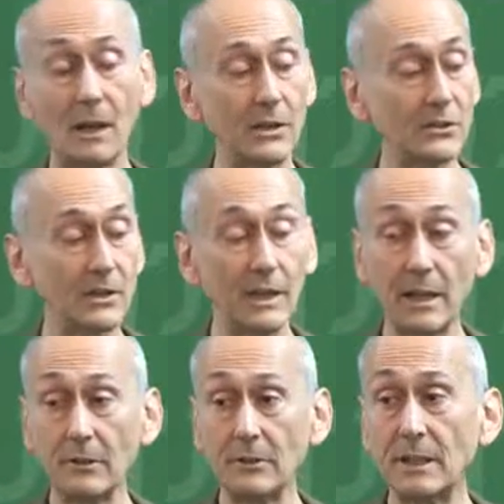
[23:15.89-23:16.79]

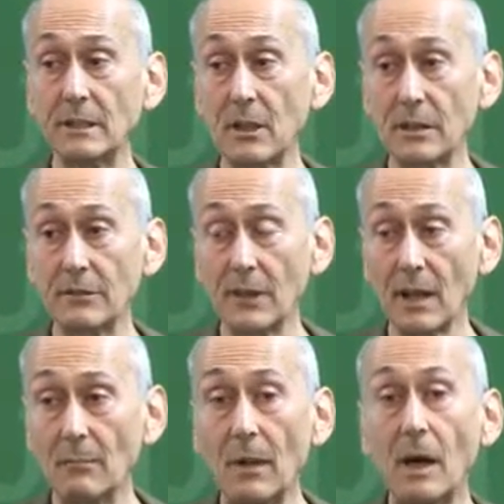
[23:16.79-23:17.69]
Australia, who did a lot of
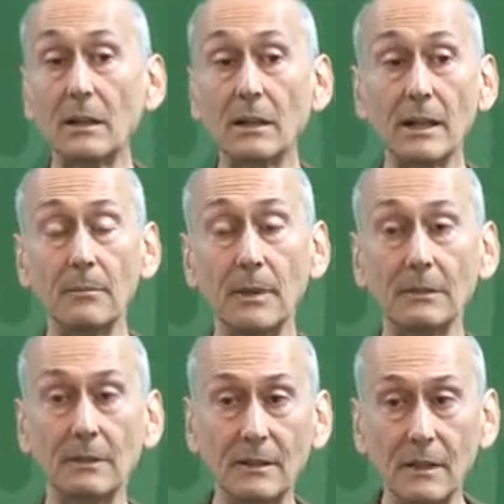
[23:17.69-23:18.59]
modeling
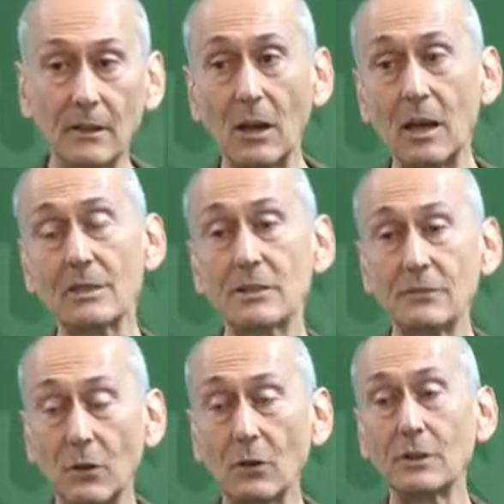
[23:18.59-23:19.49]
about the costs
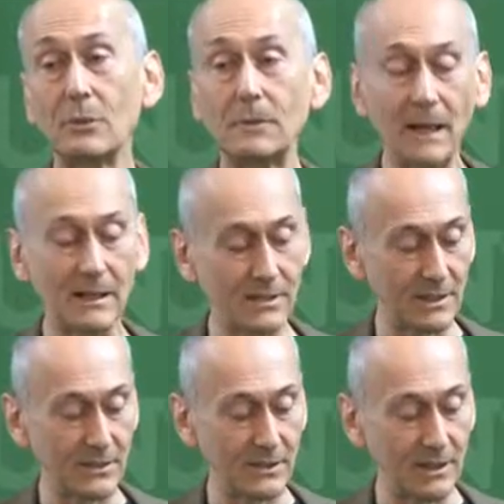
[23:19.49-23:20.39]
of golden open
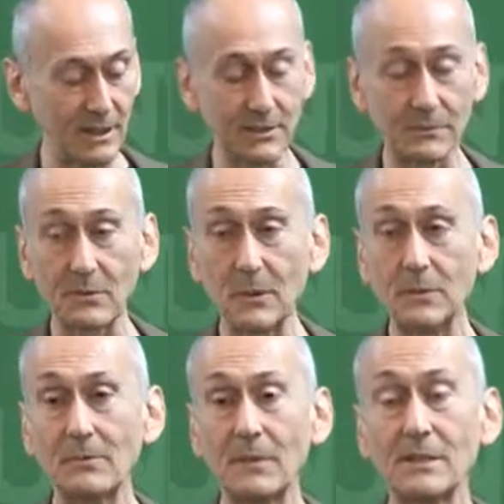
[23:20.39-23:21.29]
access and
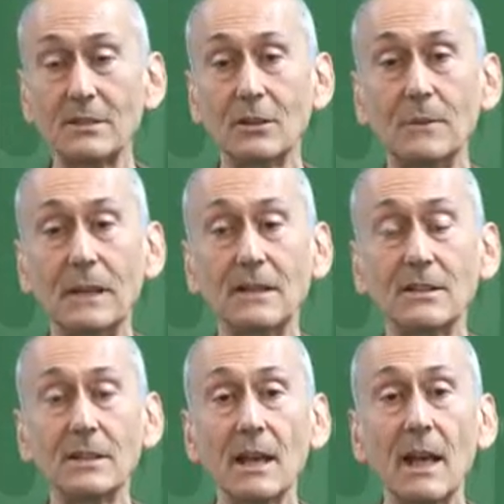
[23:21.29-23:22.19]
subscription-based open
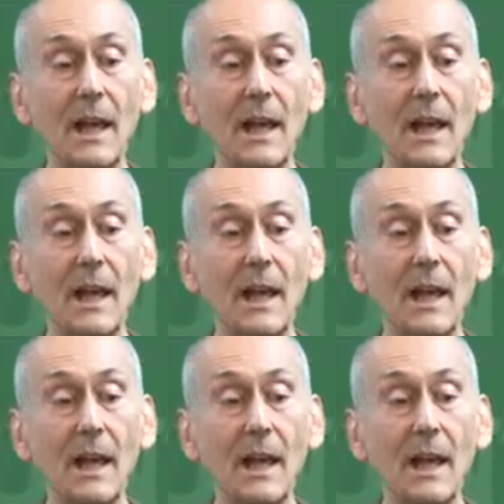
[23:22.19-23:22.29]
access.